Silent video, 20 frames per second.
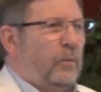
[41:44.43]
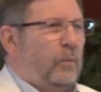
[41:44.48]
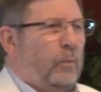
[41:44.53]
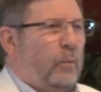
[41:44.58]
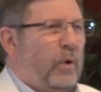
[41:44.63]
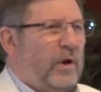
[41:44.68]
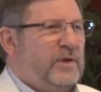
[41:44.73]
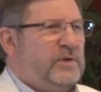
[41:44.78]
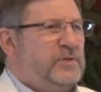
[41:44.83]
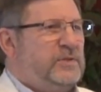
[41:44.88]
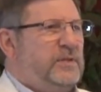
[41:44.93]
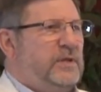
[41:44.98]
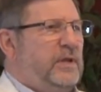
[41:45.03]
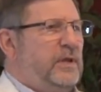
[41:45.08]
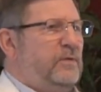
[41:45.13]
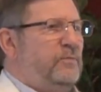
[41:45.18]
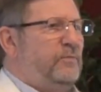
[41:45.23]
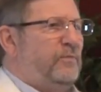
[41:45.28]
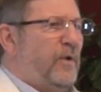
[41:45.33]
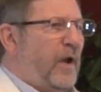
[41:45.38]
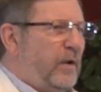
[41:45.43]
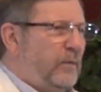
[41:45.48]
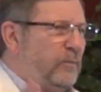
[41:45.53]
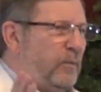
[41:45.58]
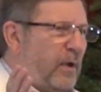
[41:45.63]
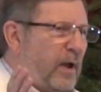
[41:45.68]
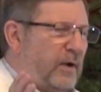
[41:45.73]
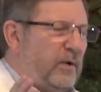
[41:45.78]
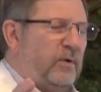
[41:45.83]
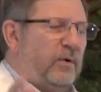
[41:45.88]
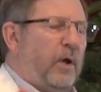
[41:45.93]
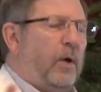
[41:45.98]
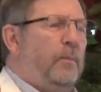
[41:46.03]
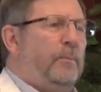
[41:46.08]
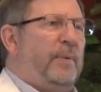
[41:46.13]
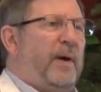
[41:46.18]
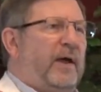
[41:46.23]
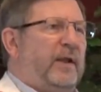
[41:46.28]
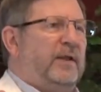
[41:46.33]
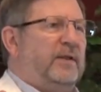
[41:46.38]
was the front runner,
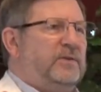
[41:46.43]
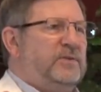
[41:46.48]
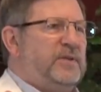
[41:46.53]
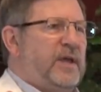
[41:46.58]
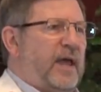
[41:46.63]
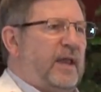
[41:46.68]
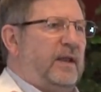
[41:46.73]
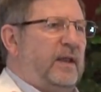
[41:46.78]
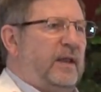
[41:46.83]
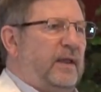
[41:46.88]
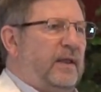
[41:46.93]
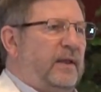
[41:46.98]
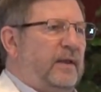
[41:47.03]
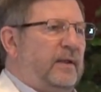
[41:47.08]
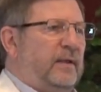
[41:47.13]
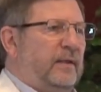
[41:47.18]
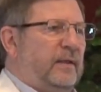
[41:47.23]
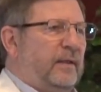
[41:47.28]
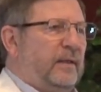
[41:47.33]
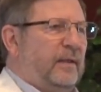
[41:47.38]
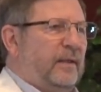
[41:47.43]
no pun intended,